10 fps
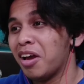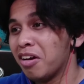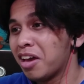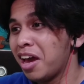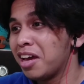
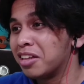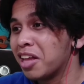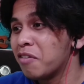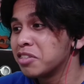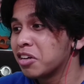Okay,
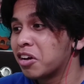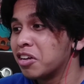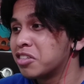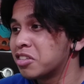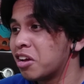that was a
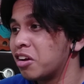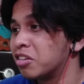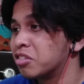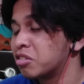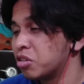good
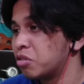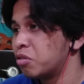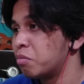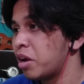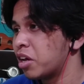start
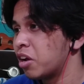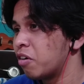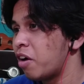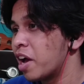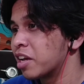to My
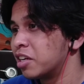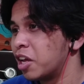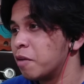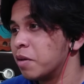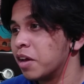Hero
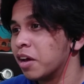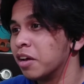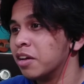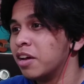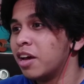Academia.